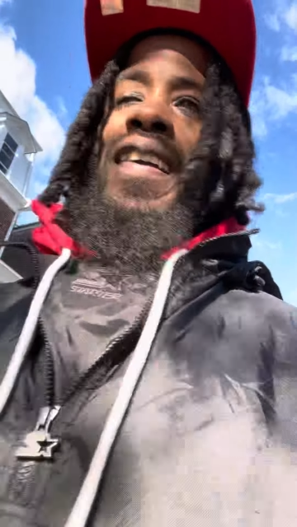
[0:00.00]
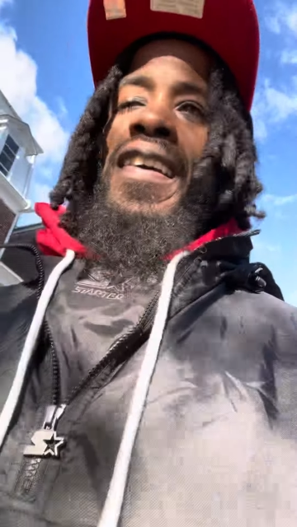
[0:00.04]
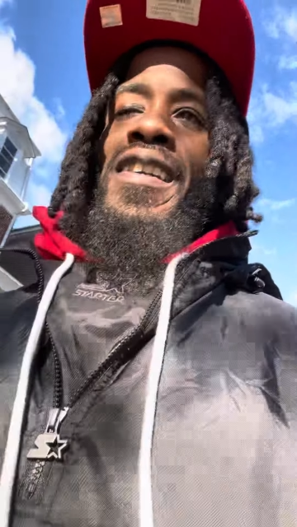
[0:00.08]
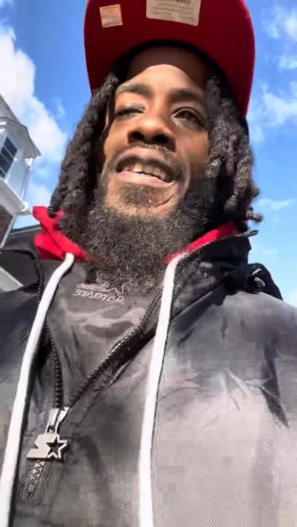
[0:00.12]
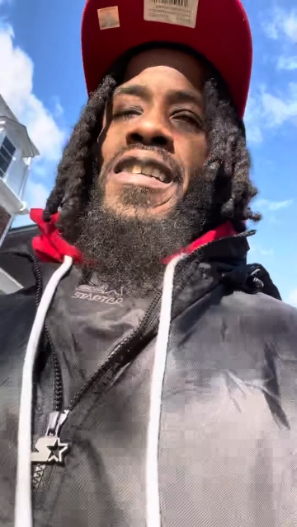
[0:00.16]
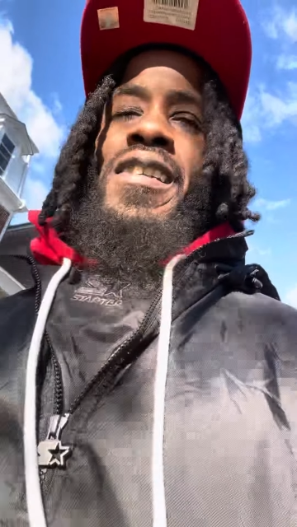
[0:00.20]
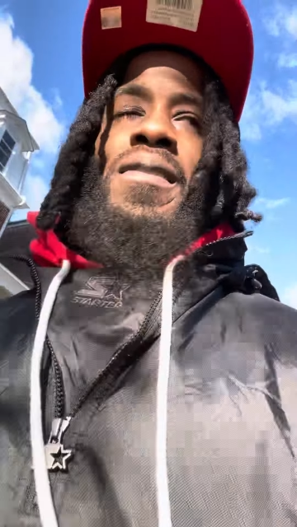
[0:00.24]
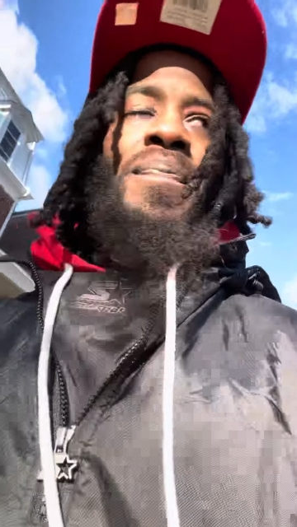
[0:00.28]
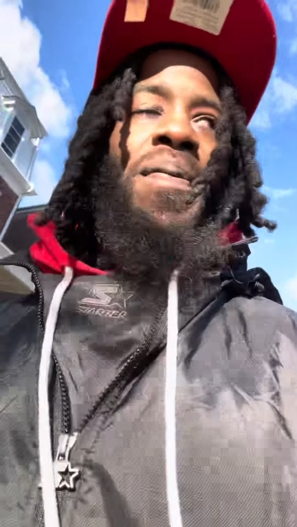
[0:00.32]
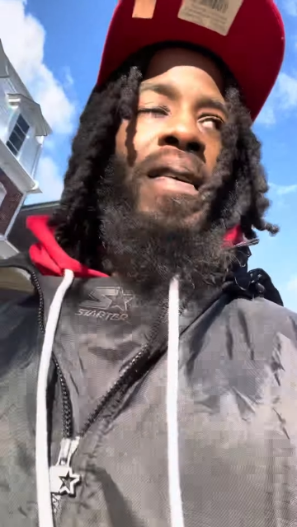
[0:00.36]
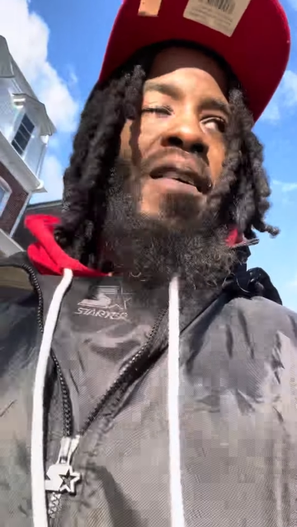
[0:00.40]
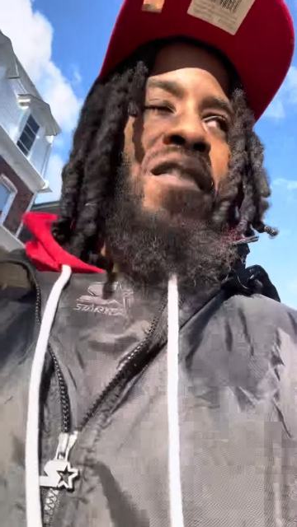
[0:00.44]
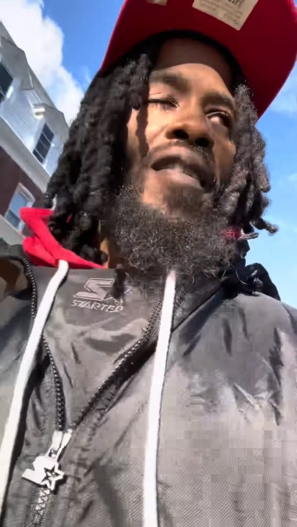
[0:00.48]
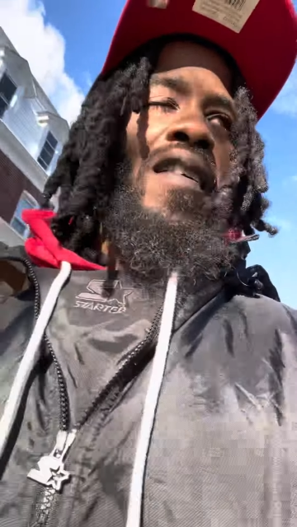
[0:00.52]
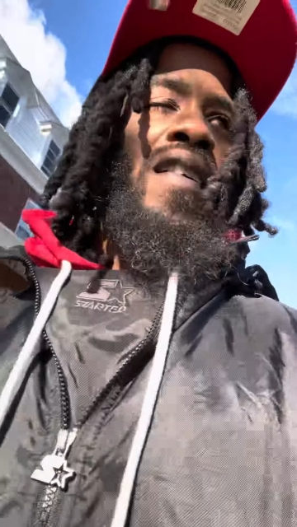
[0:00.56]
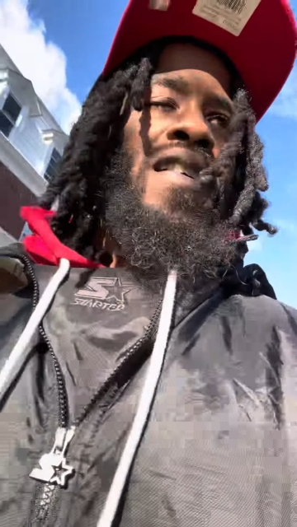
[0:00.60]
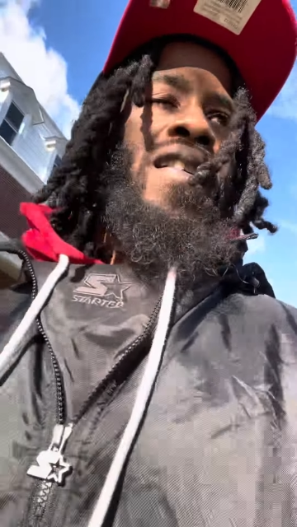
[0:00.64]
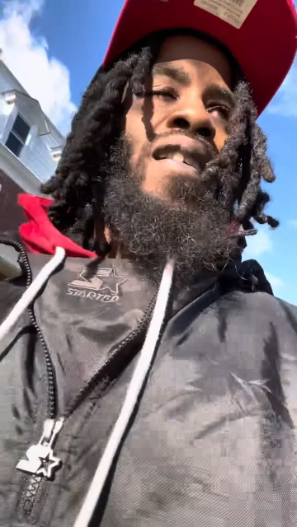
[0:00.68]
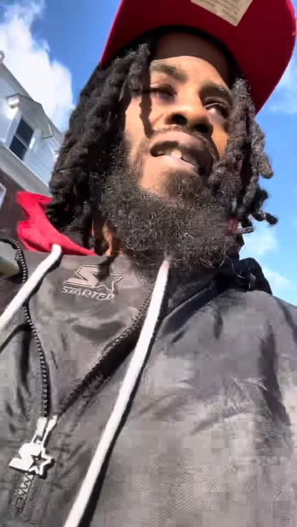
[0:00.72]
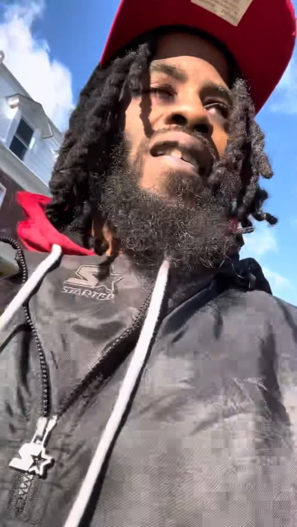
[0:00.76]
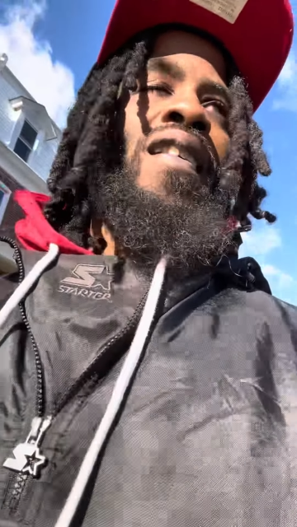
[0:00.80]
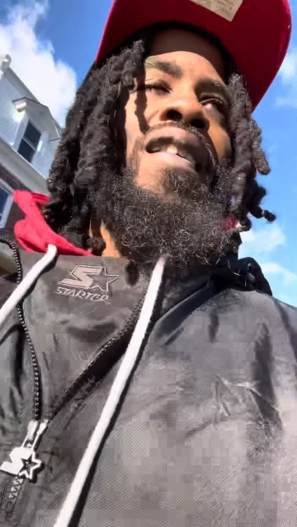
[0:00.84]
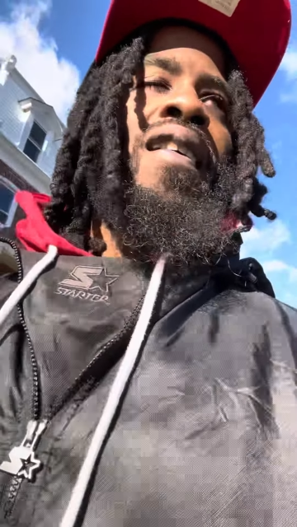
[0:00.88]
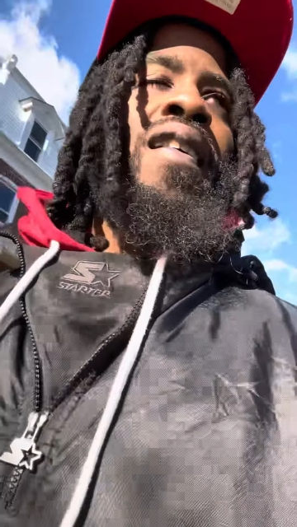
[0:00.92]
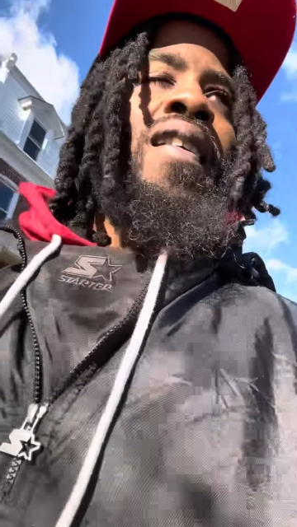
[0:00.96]
his spirit,
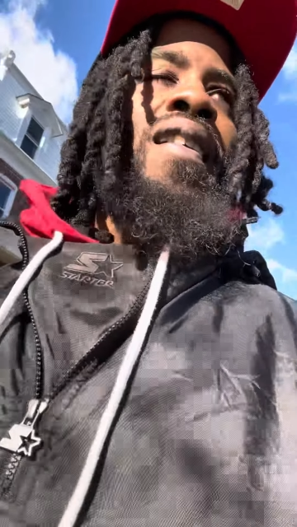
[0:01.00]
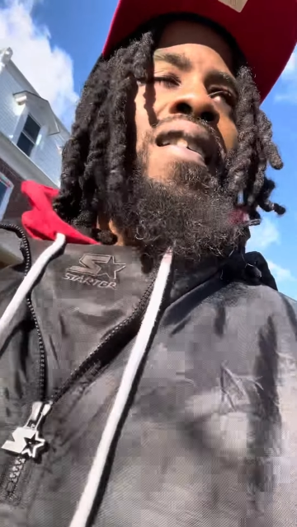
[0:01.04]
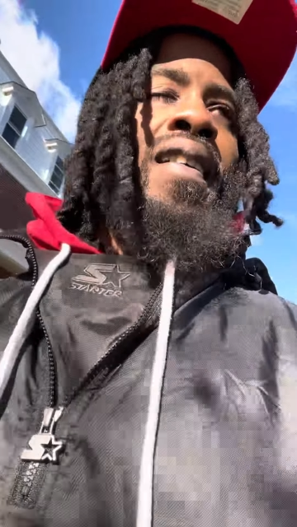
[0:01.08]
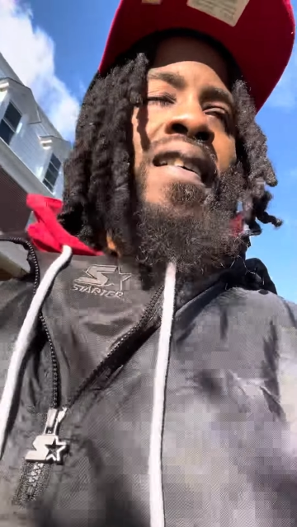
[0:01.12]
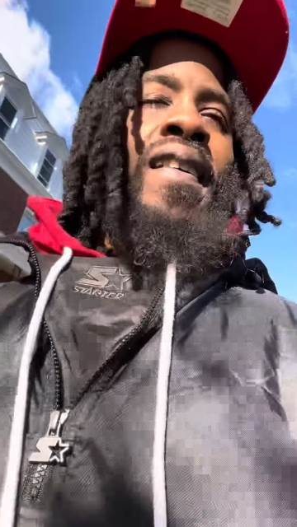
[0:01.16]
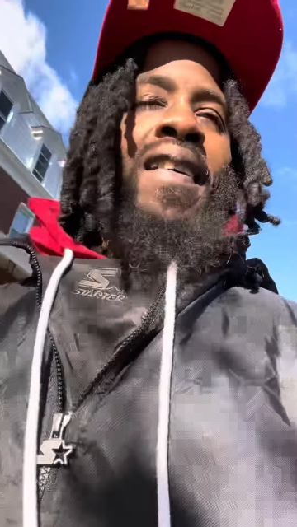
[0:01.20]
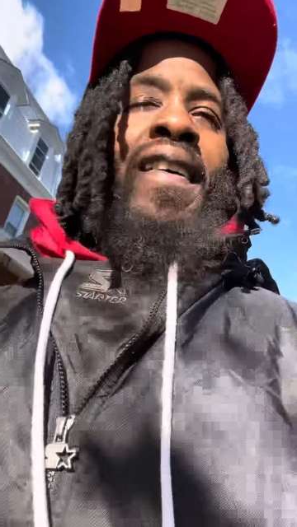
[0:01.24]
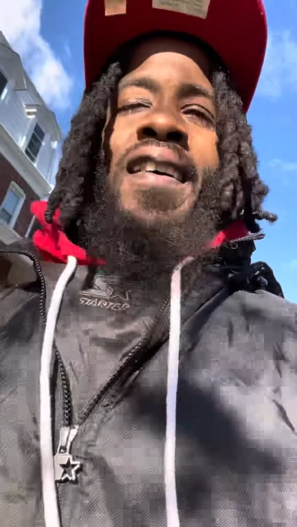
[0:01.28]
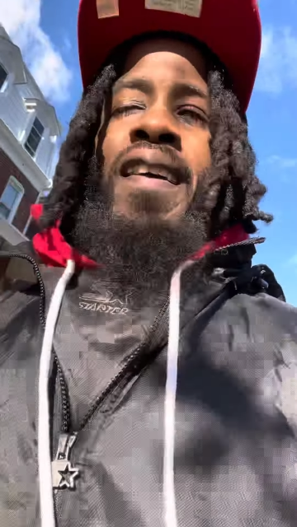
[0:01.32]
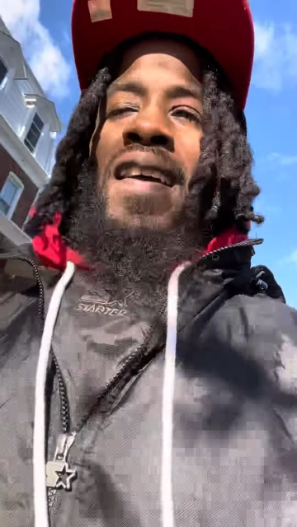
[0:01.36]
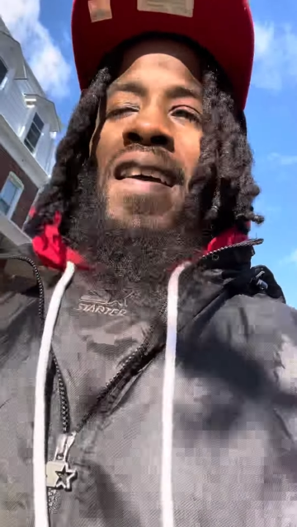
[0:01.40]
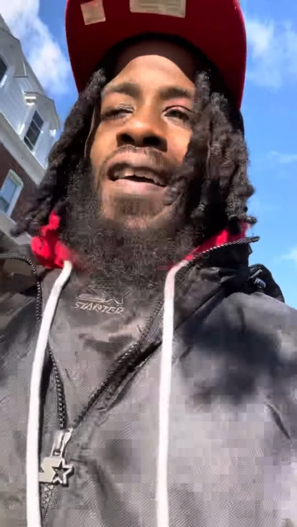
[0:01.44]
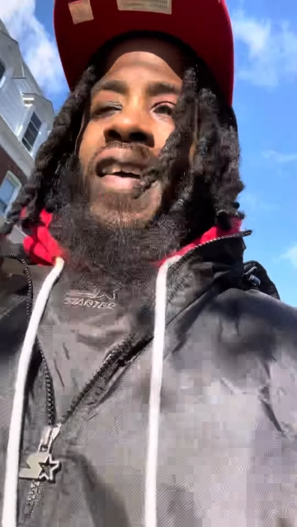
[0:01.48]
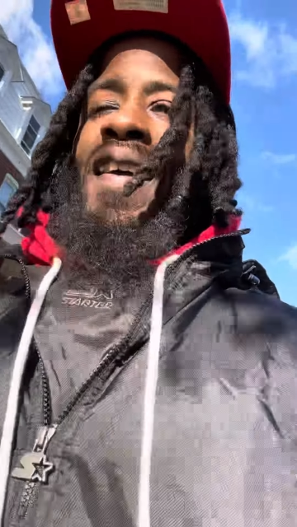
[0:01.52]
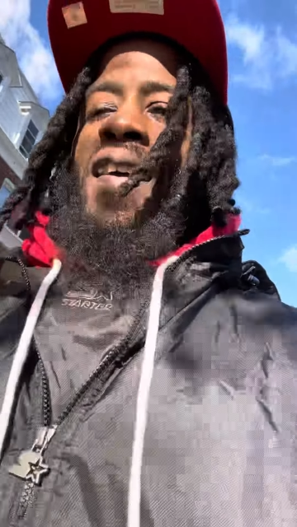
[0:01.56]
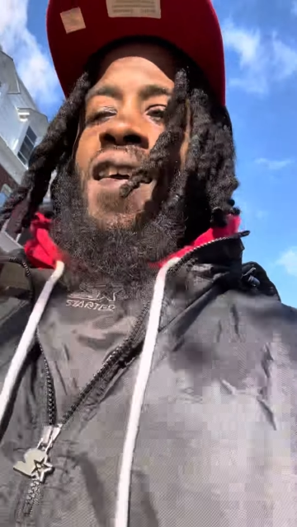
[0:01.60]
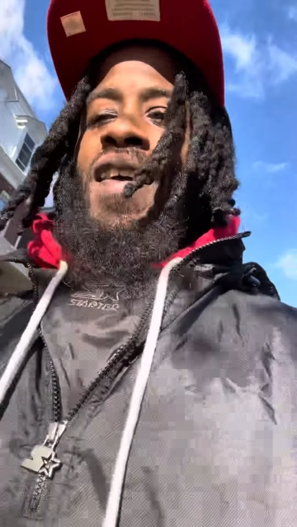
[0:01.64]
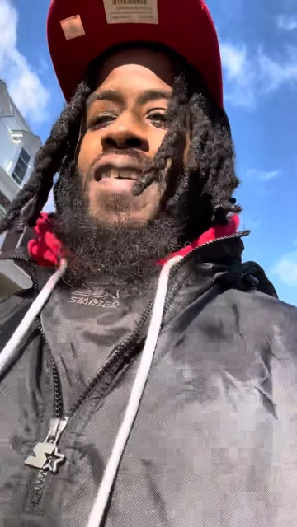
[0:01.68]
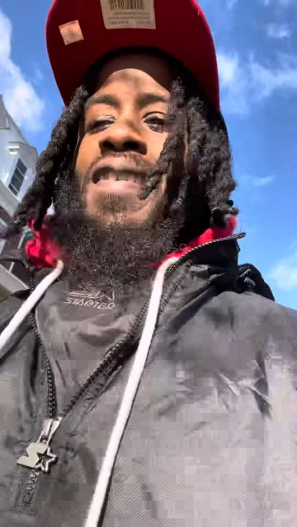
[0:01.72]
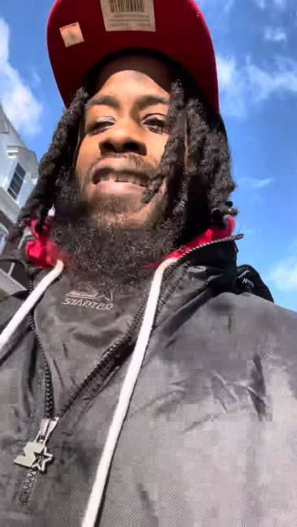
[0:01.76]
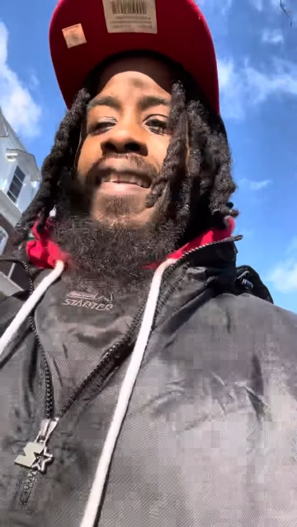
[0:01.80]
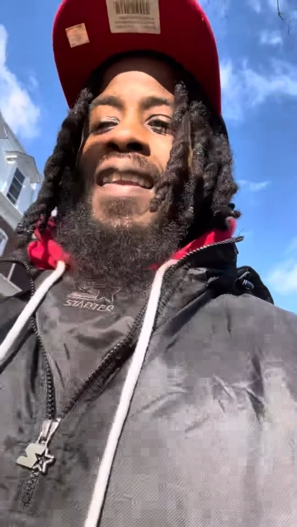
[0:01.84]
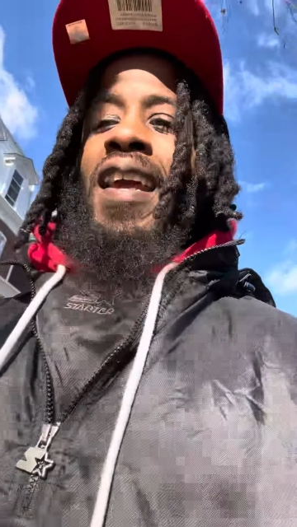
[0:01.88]
his